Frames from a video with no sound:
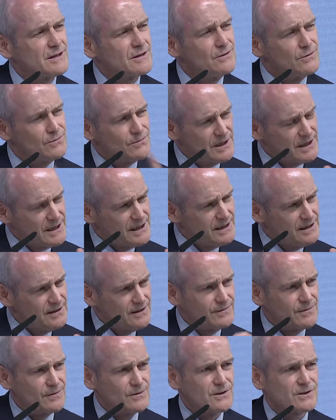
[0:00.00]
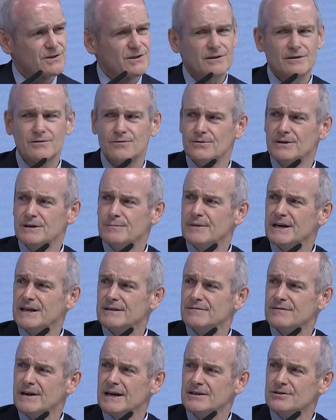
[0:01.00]
you really need to focus on green
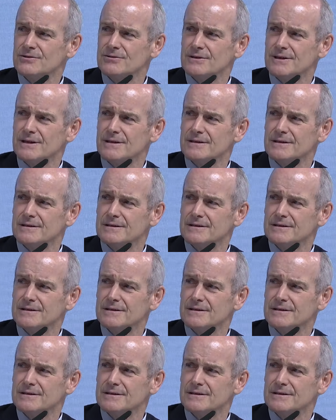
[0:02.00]
manufacturing.